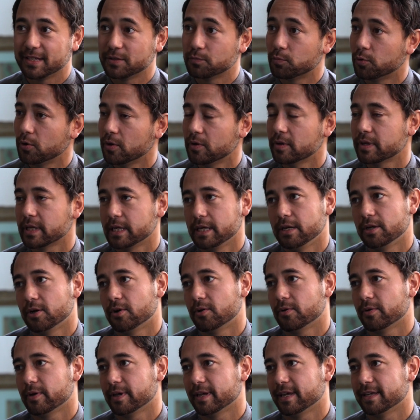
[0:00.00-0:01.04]
Well,
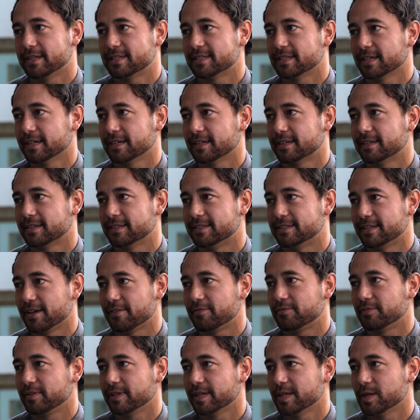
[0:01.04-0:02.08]
it's like
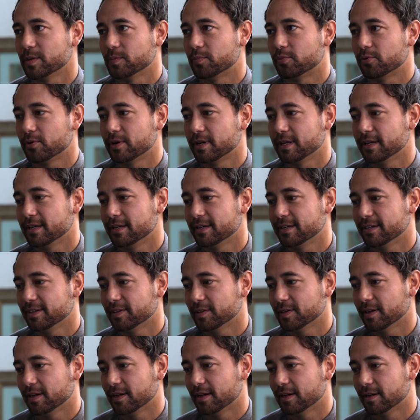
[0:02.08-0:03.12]
definitely
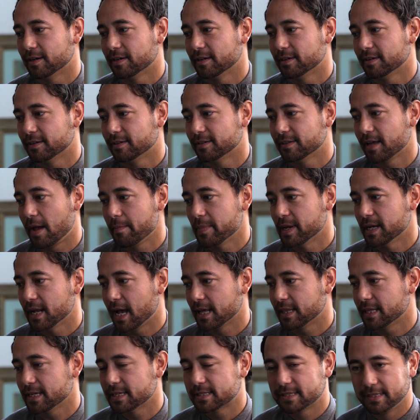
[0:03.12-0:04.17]
pretty. I mean,
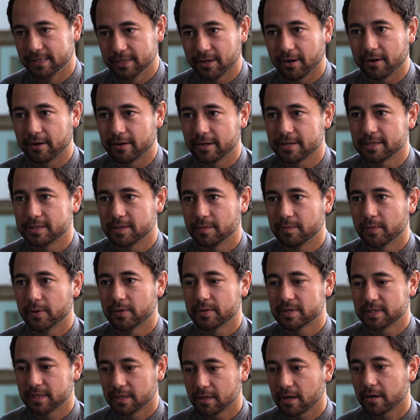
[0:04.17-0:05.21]
I think sitar is the
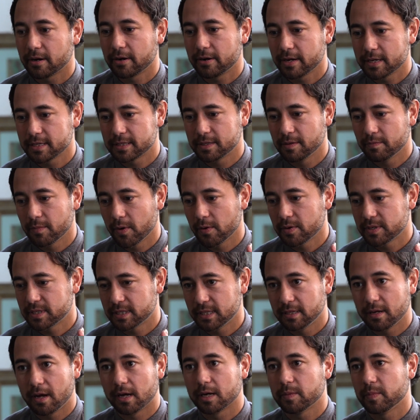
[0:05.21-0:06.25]
most
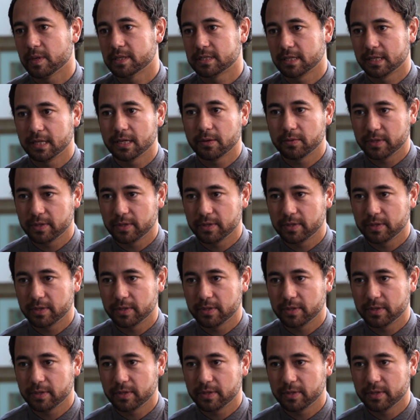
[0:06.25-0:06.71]
synonymous, I think,